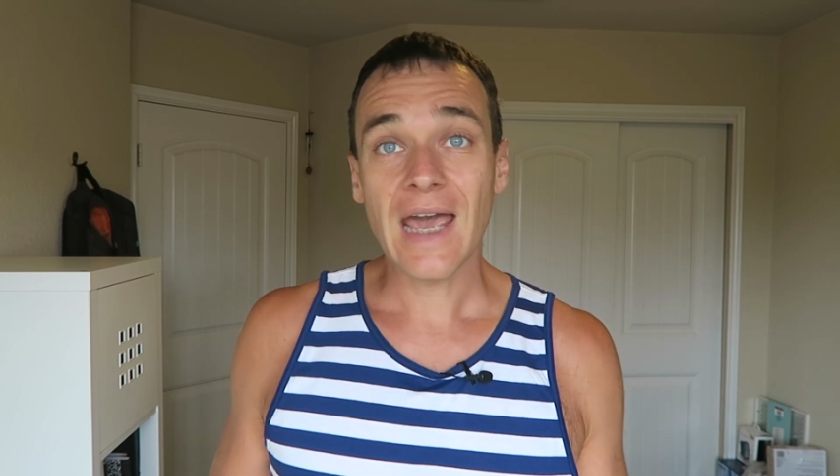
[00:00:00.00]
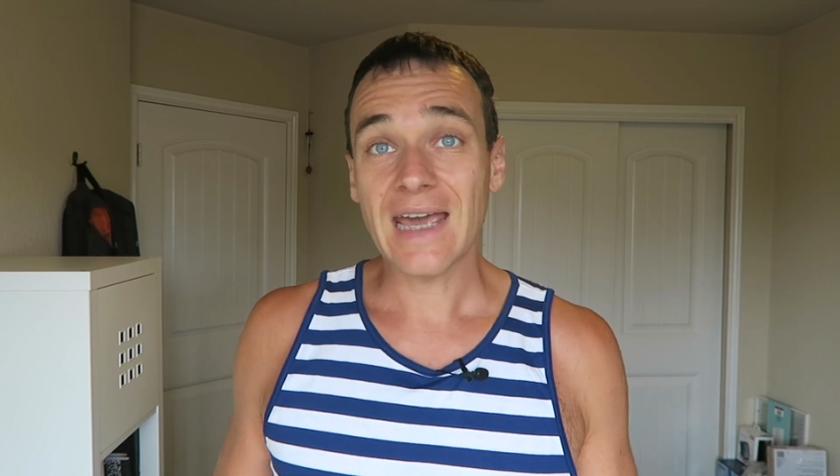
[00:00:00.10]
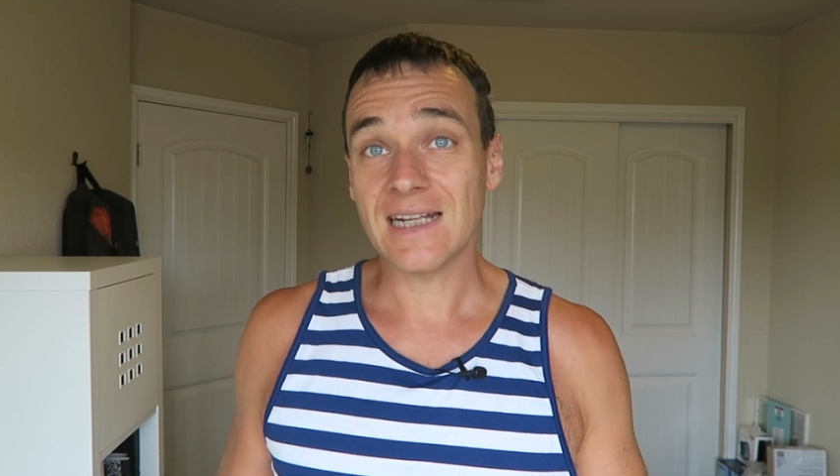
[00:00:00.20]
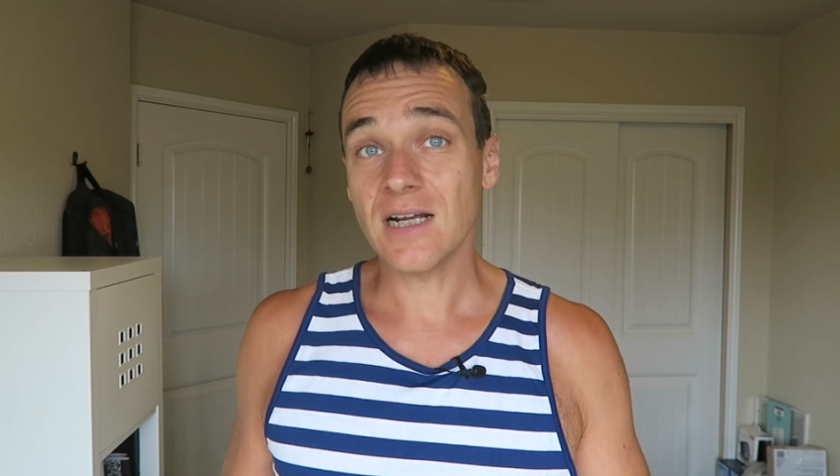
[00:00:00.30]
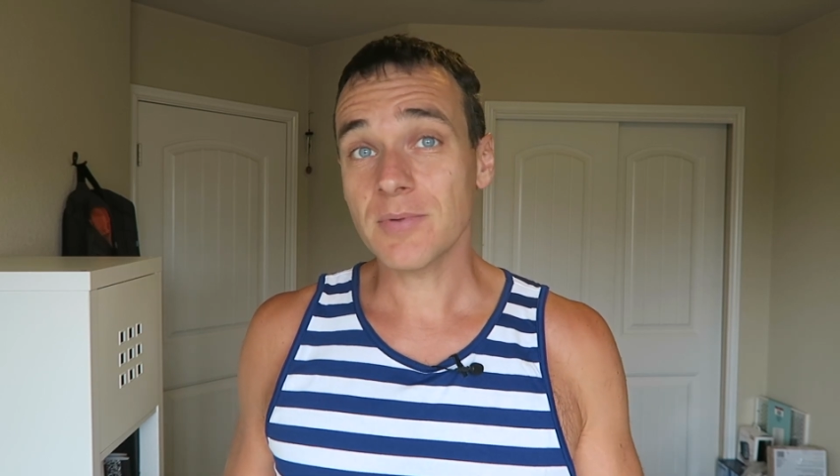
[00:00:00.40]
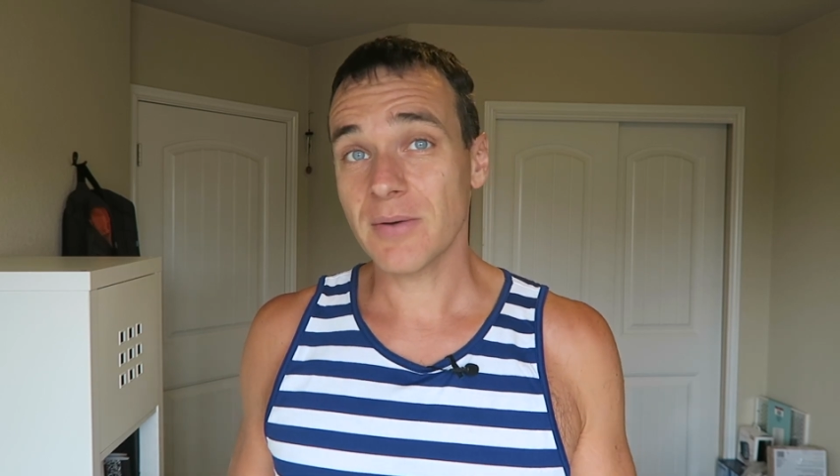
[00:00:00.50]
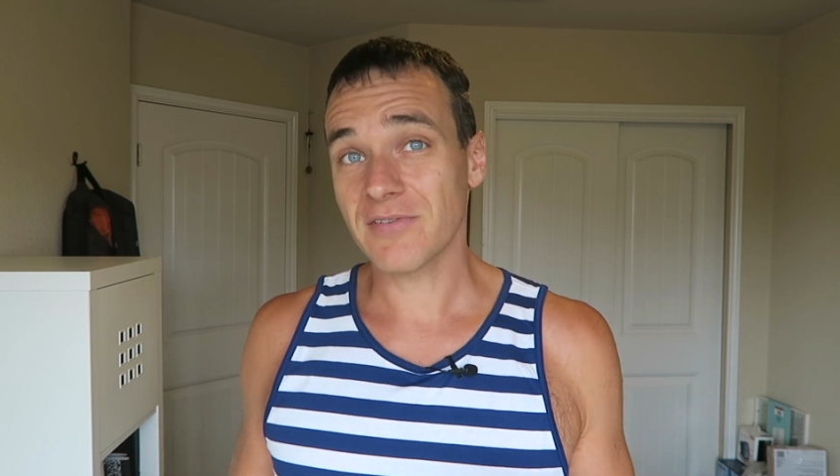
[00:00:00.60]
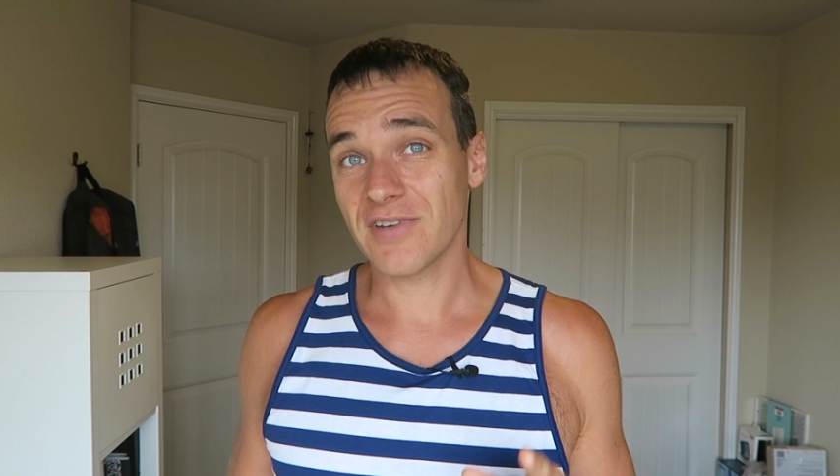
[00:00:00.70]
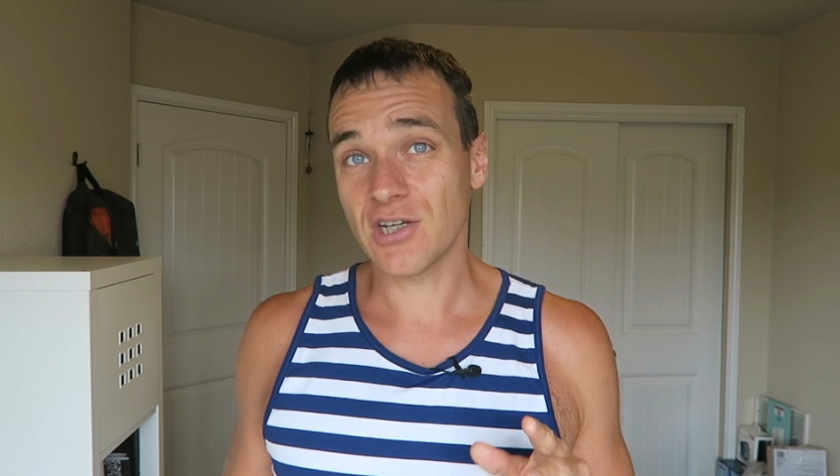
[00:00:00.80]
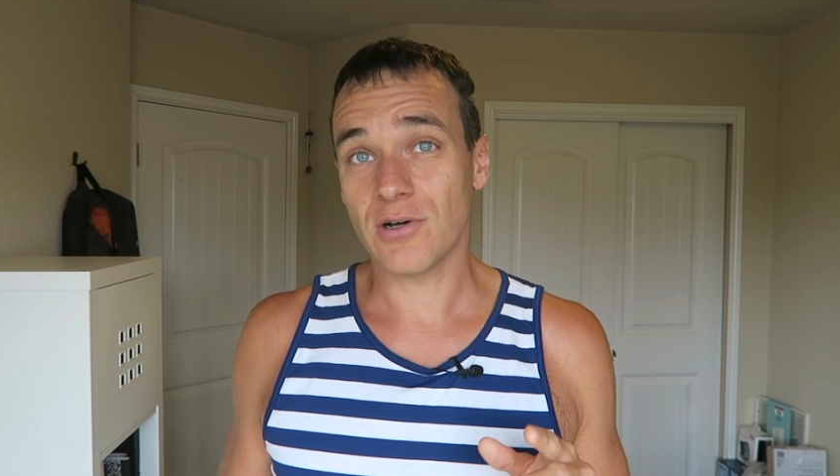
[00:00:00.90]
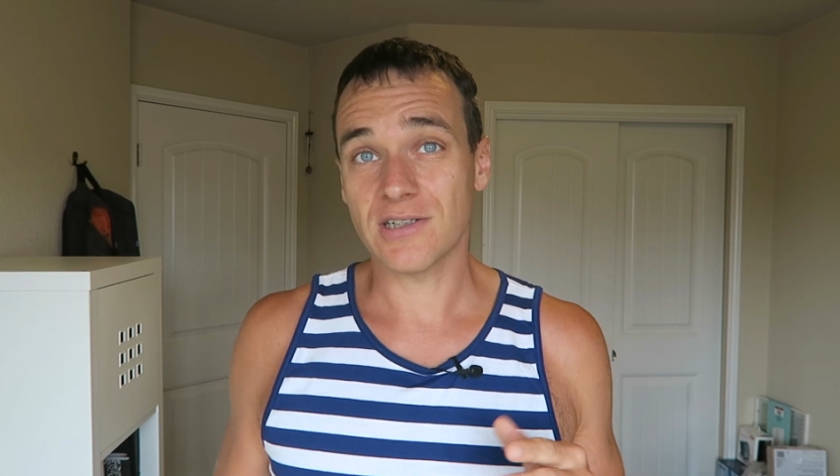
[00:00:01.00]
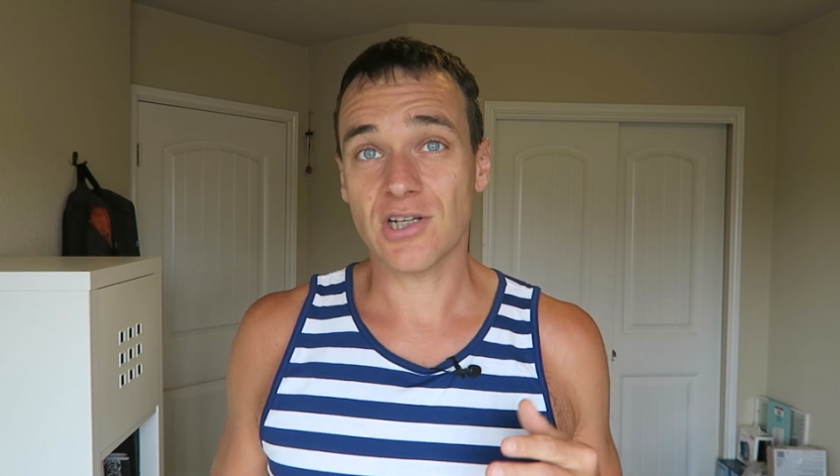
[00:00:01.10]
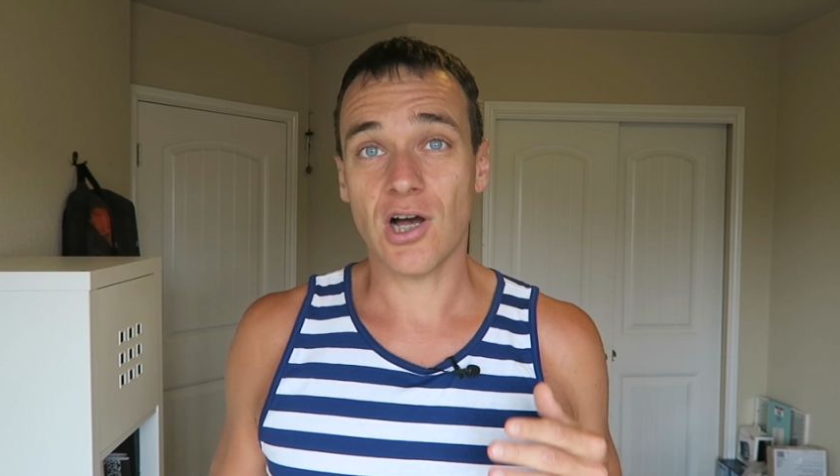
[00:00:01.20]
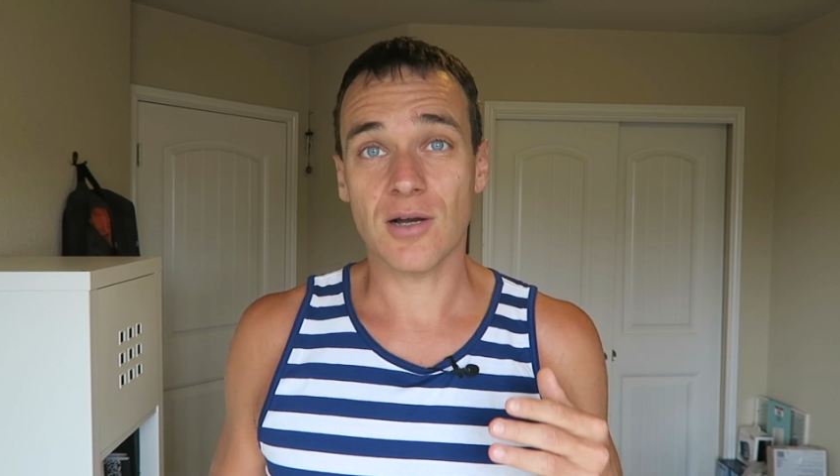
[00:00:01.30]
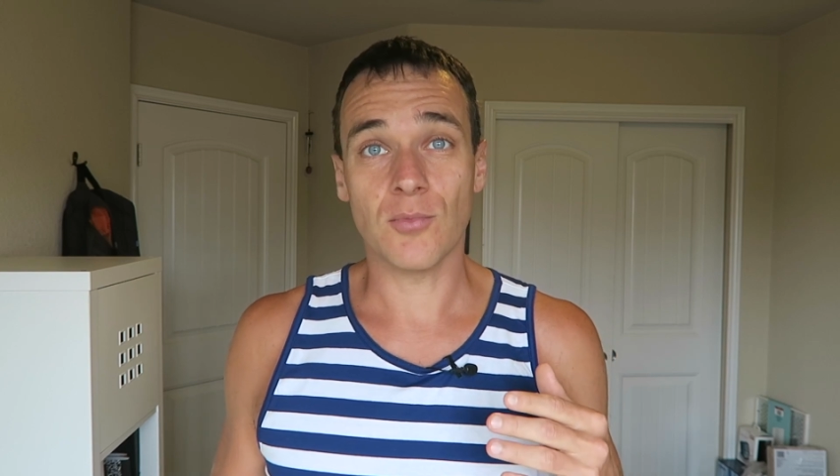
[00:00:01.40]
In an upcoming video, I'll
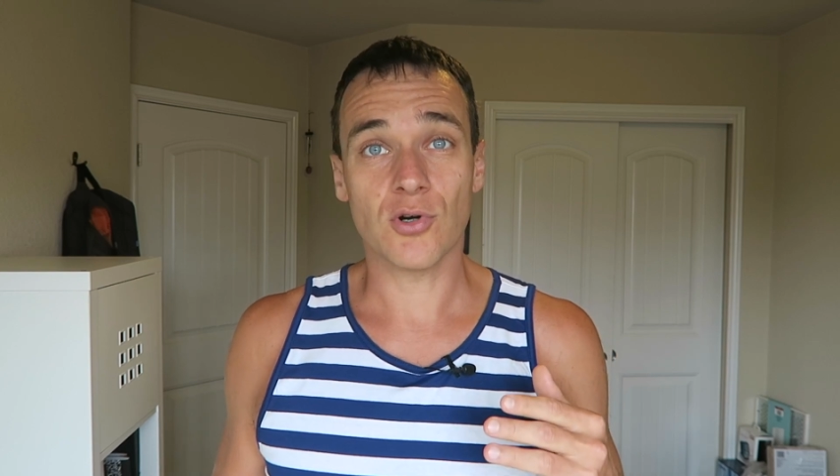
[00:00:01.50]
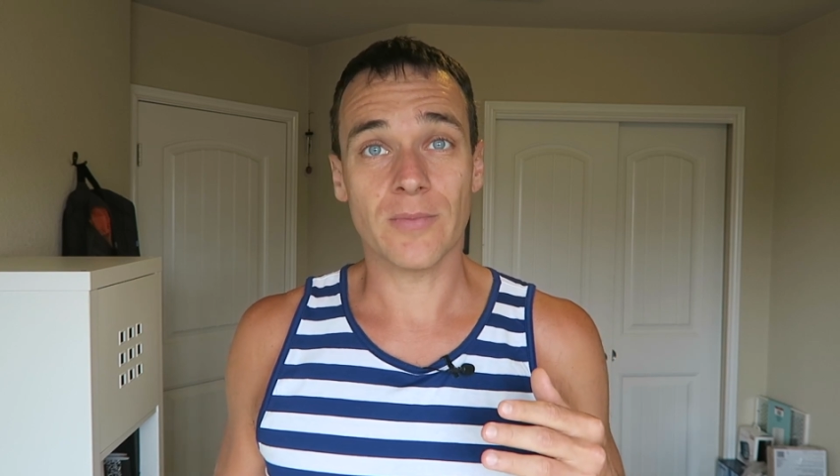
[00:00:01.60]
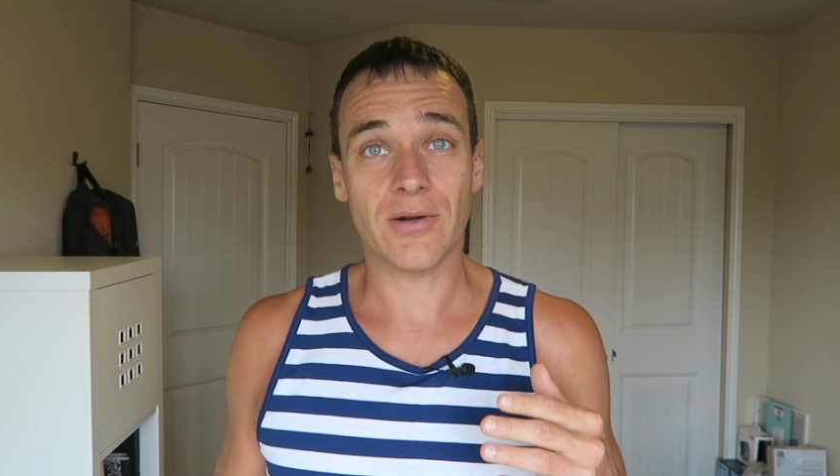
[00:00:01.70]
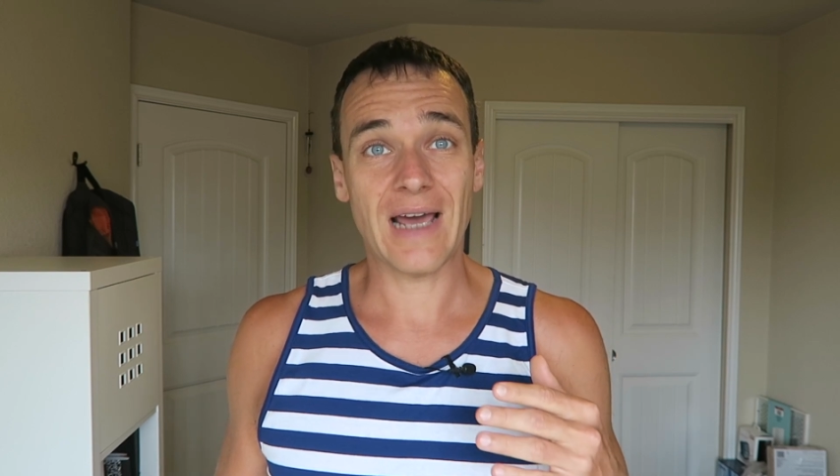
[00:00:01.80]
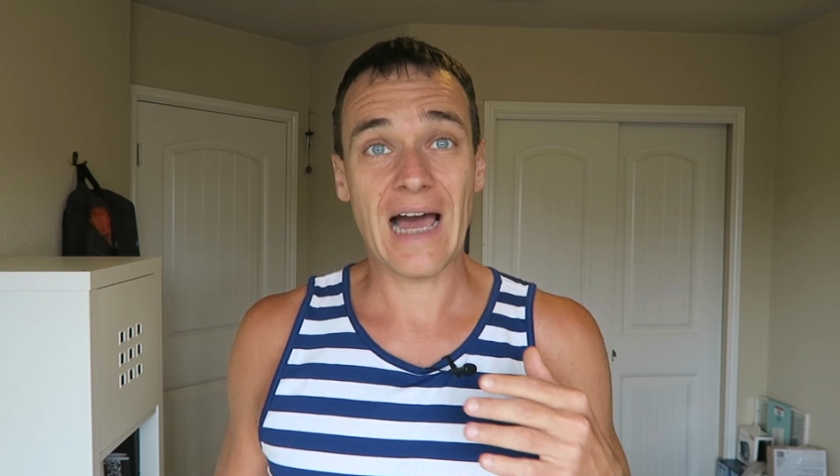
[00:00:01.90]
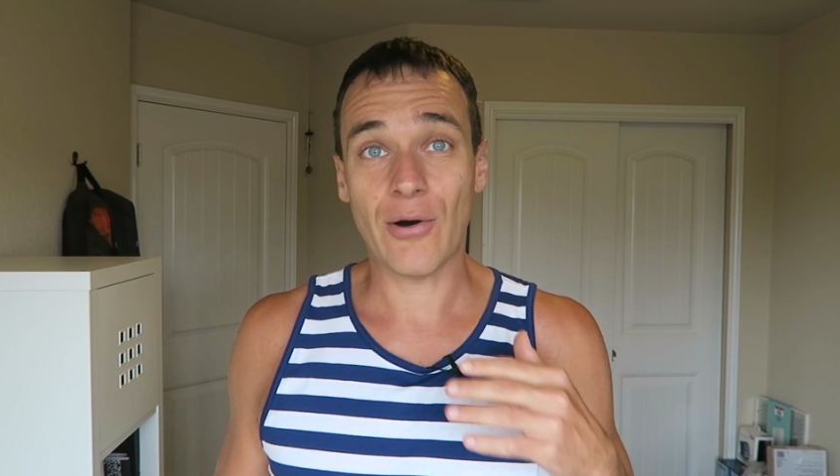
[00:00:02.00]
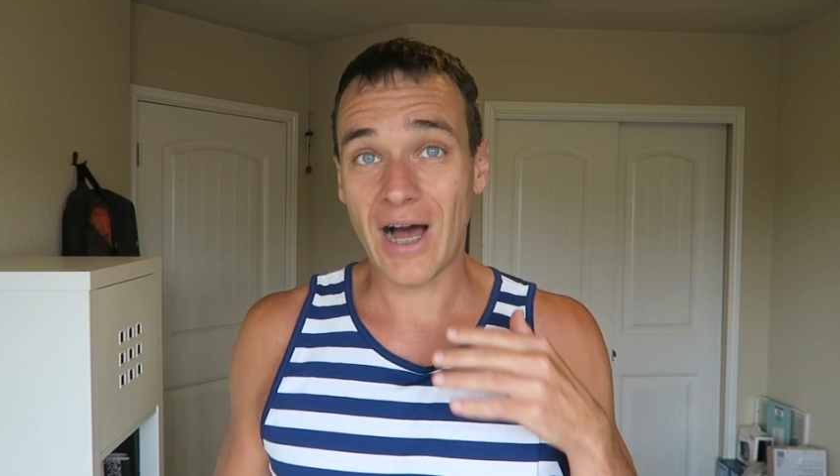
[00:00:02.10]
talk more about how